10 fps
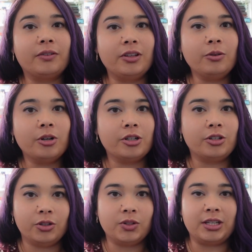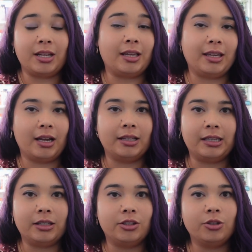if you are new to
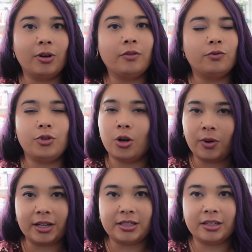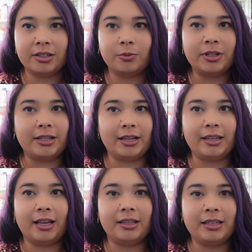NetGalley and you have no idea what
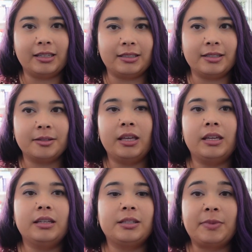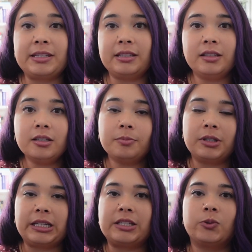NetGalley is, it is basically a
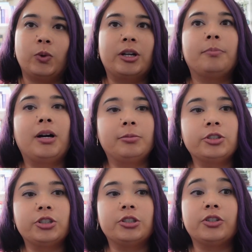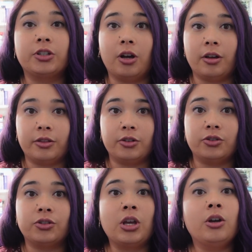place where publishers and
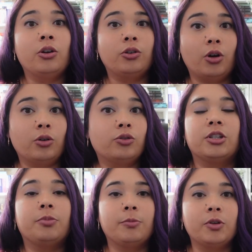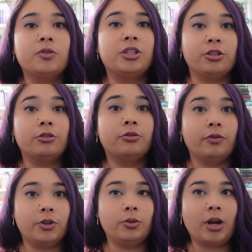authors go to promote digital
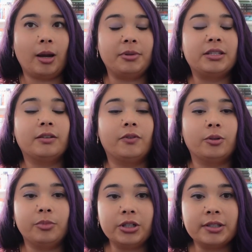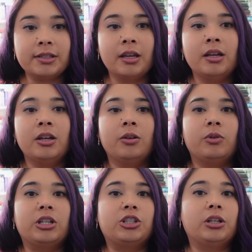review copies of their books,
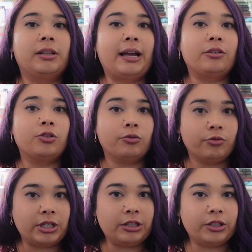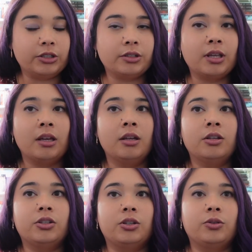which allows readers
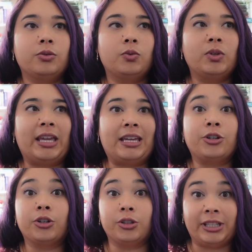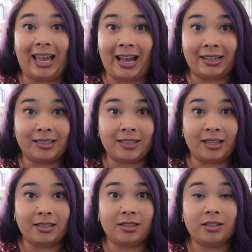to gain early
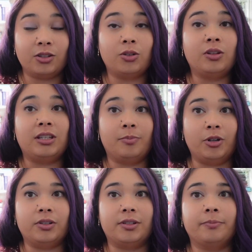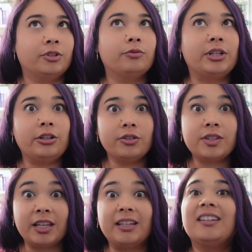access to these books. The readers
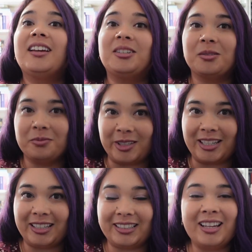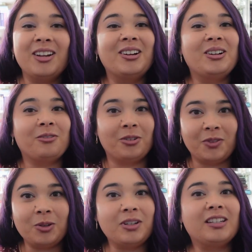then end up reading,
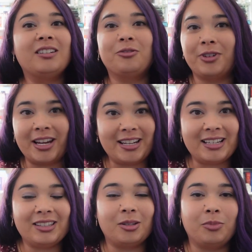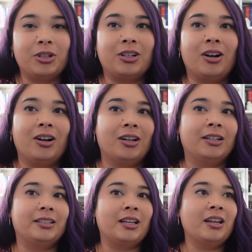reviewing, rating the book
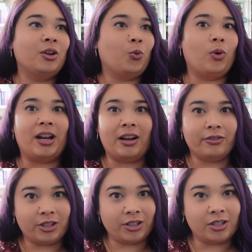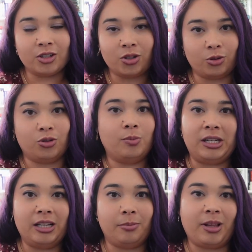on whatever social
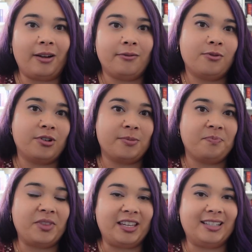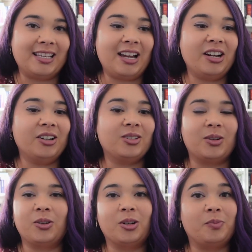media platform they desire. So
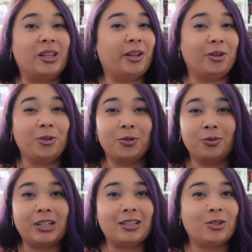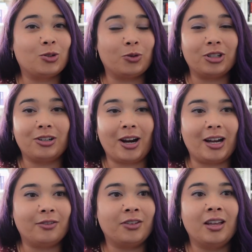it could be like Goodreads,
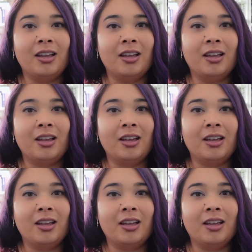Storygraph,